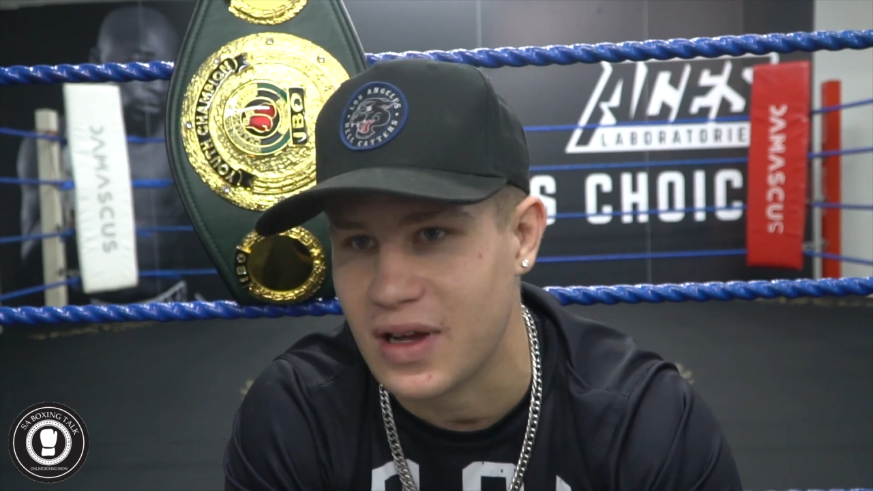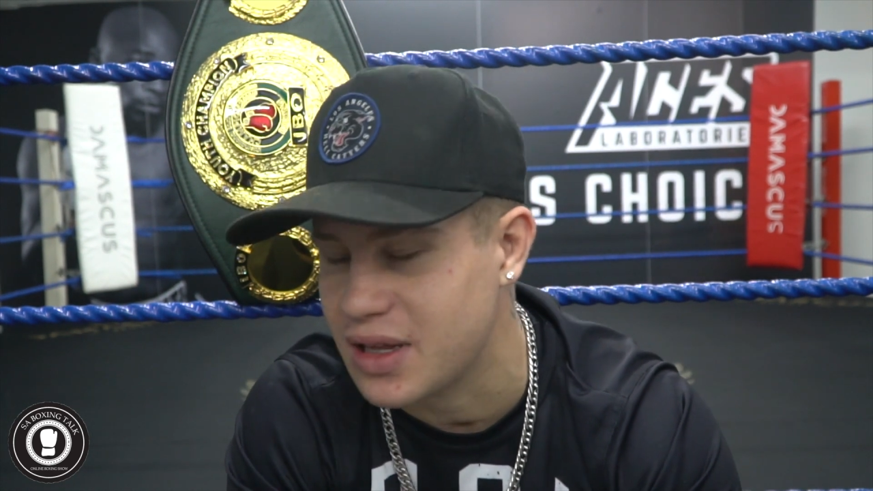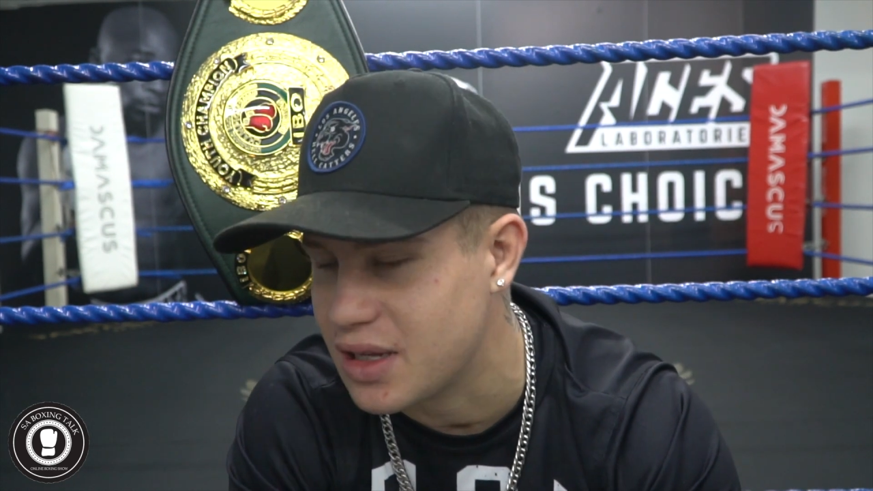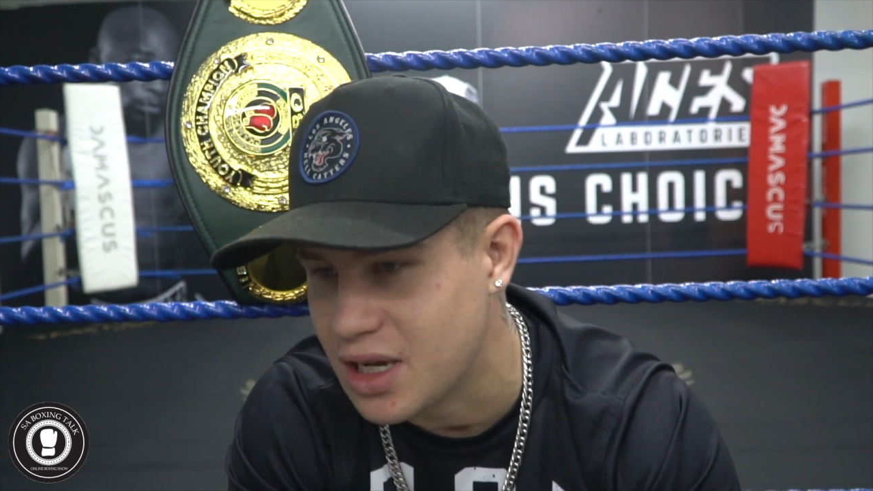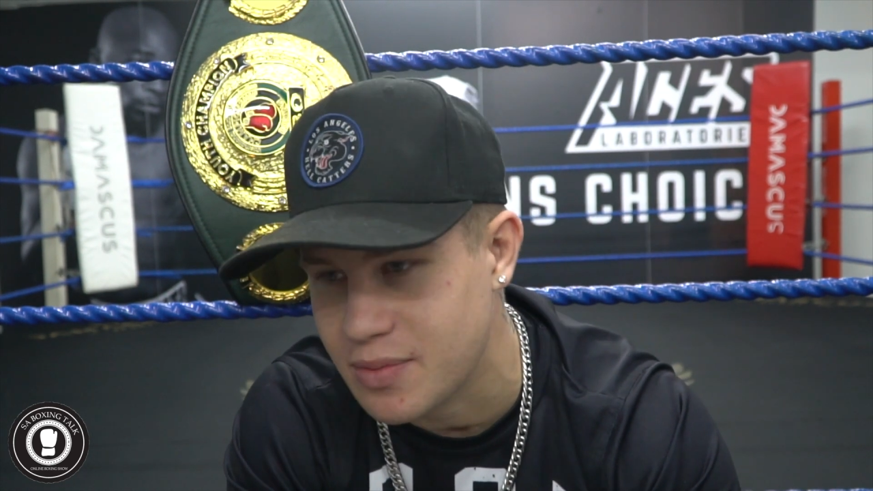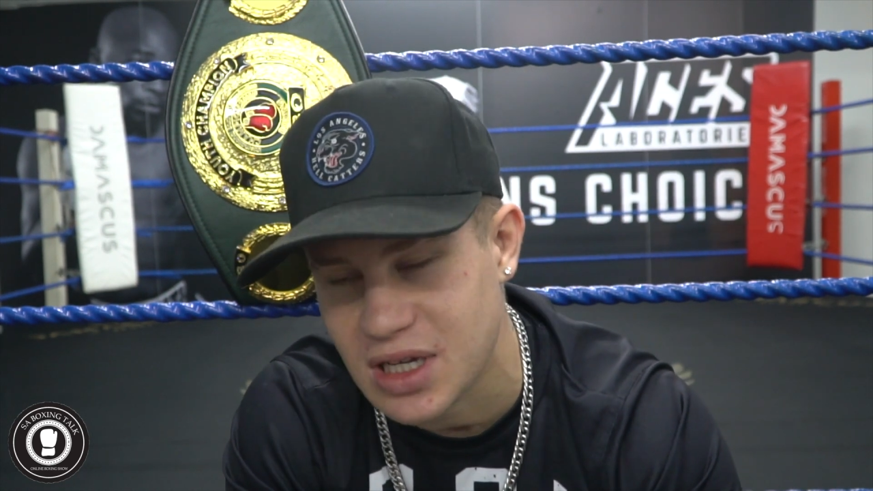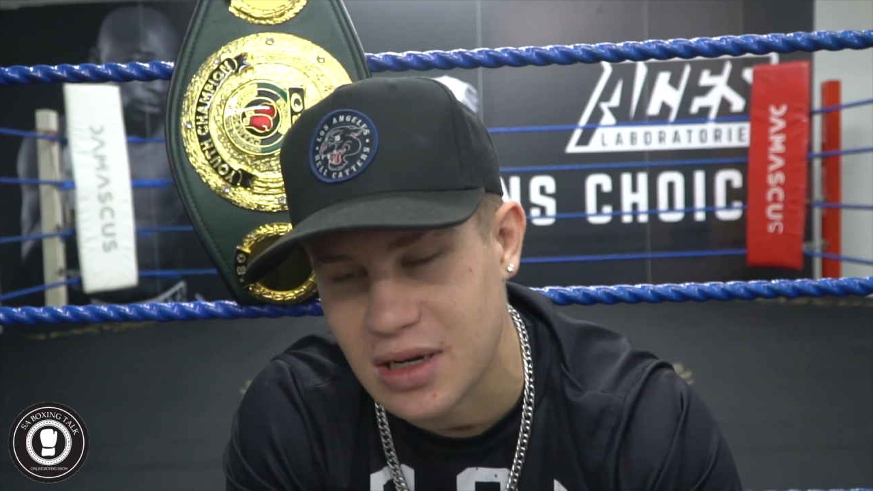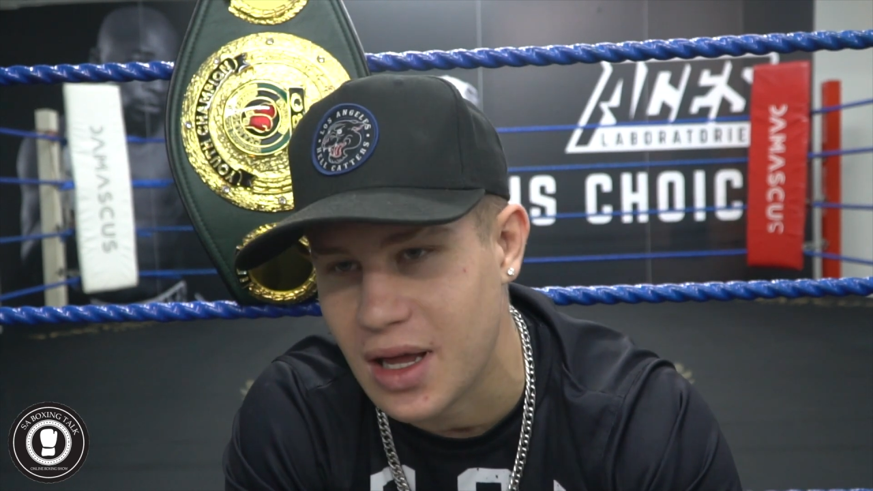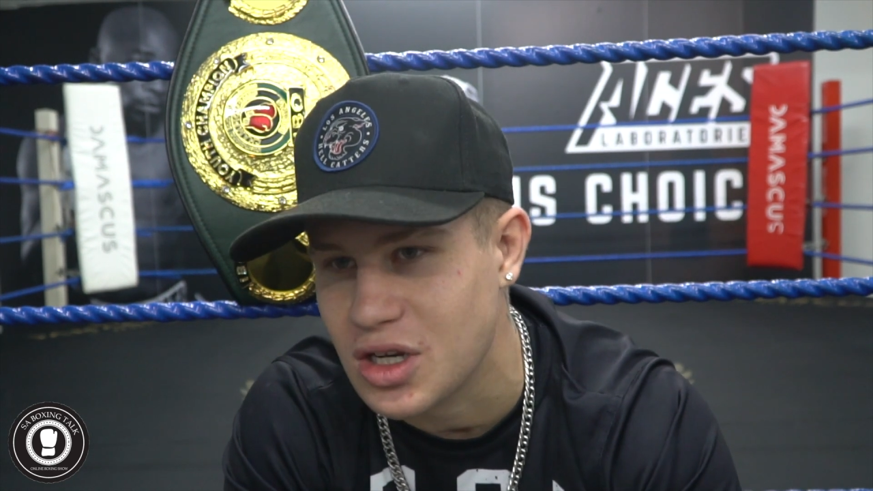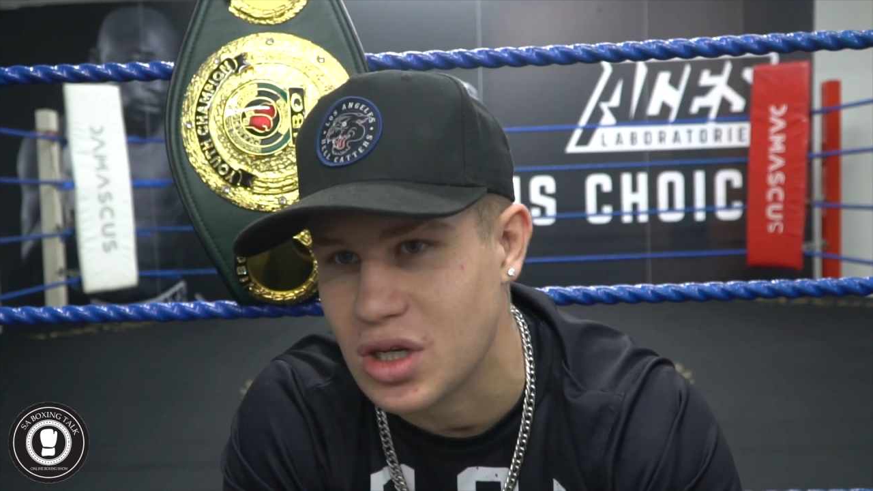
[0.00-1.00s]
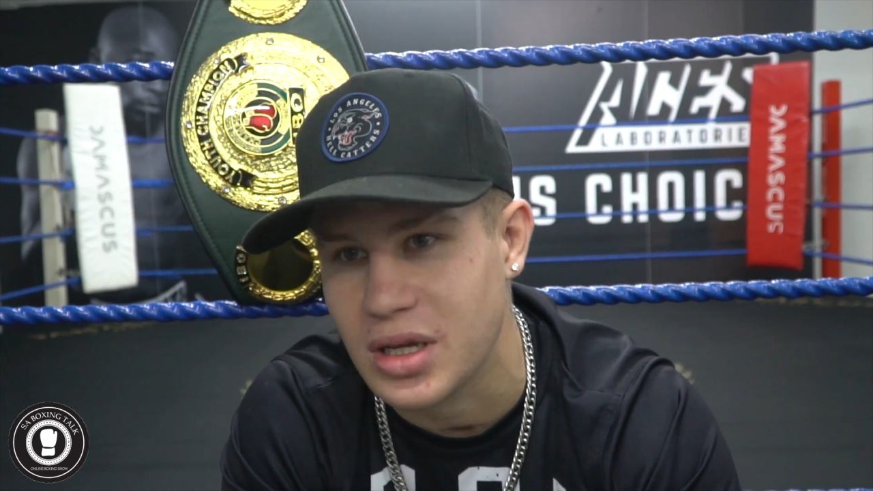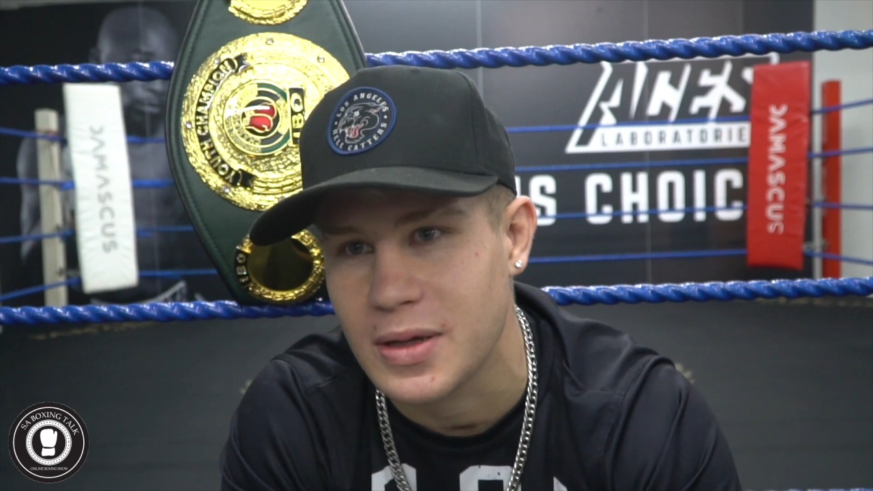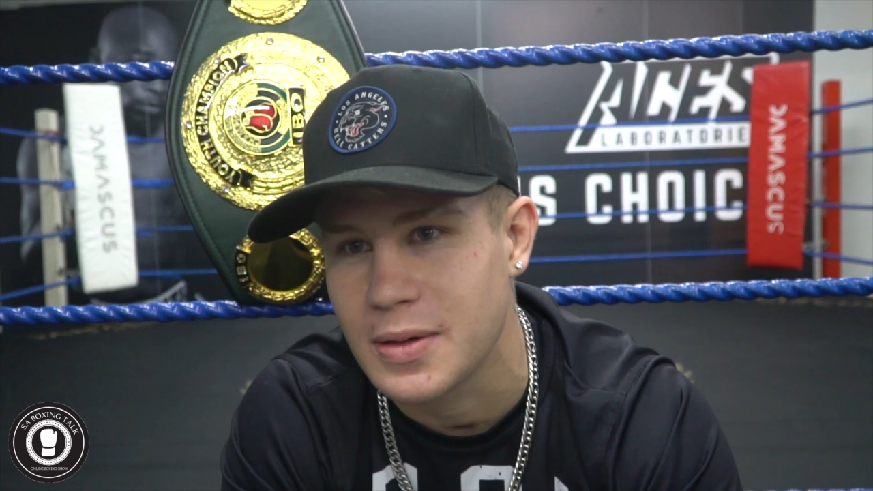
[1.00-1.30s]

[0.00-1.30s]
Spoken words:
like that comes out naturally.